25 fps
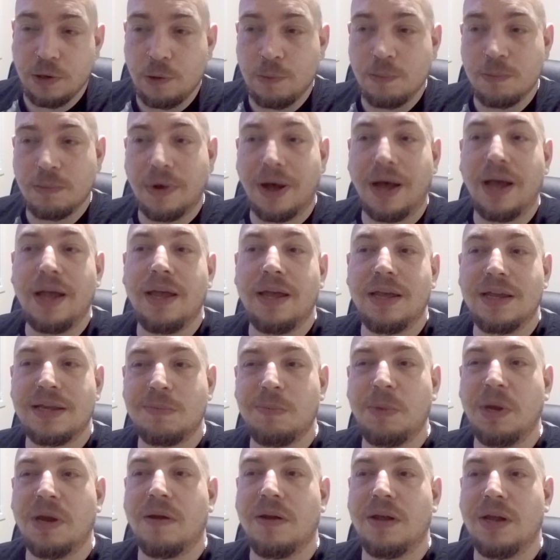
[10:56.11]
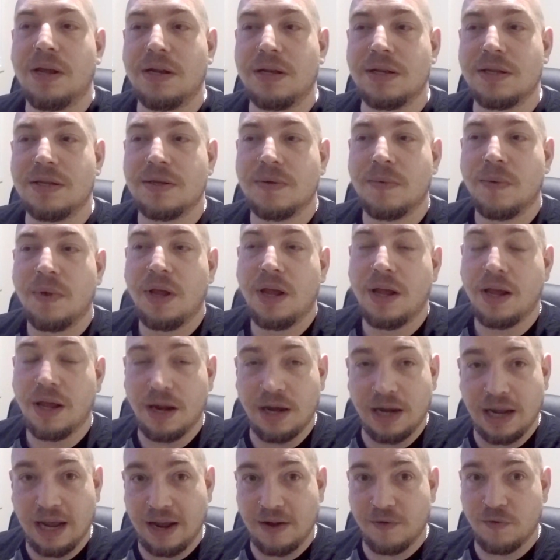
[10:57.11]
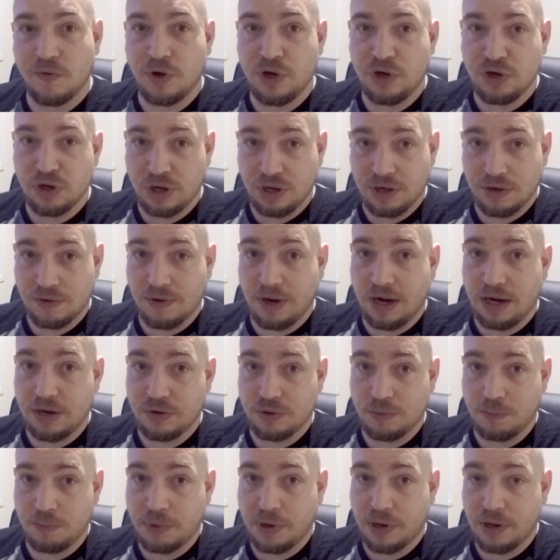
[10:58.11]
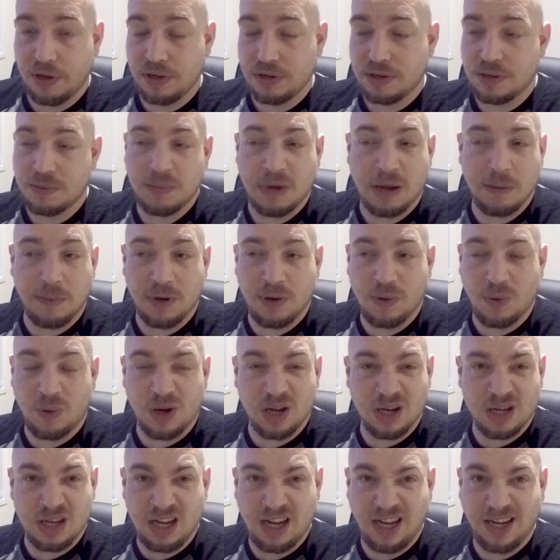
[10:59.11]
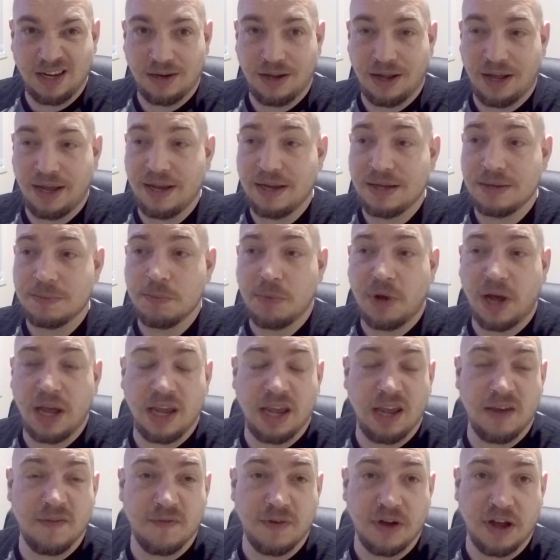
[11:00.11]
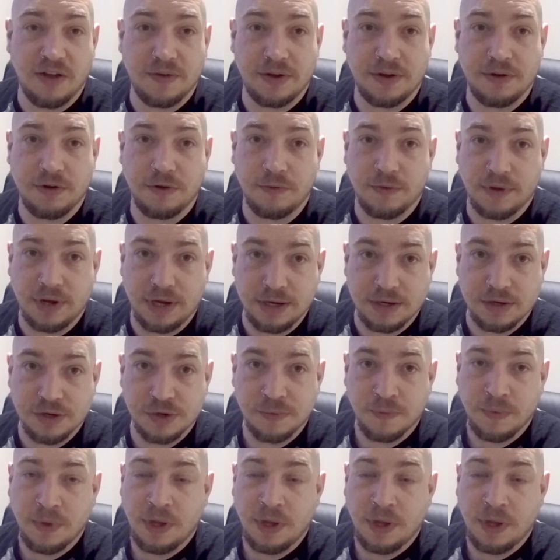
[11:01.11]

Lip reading: you might experience an average interaction post, maybe call it 10 likes, might get 500 reach.